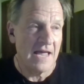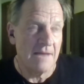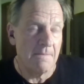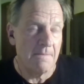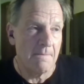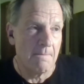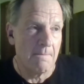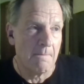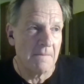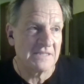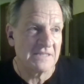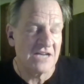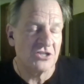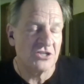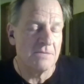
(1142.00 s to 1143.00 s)
it
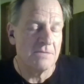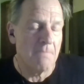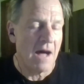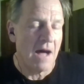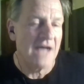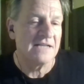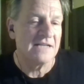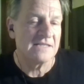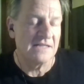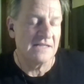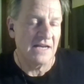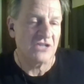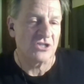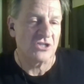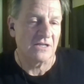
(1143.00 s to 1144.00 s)
essentially mines
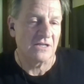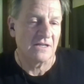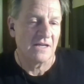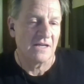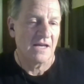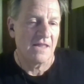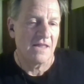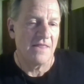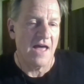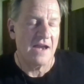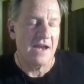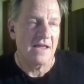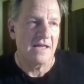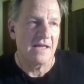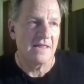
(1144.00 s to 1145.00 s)
addiction.
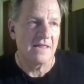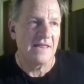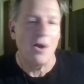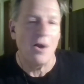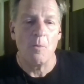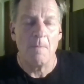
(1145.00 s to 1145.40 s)
That they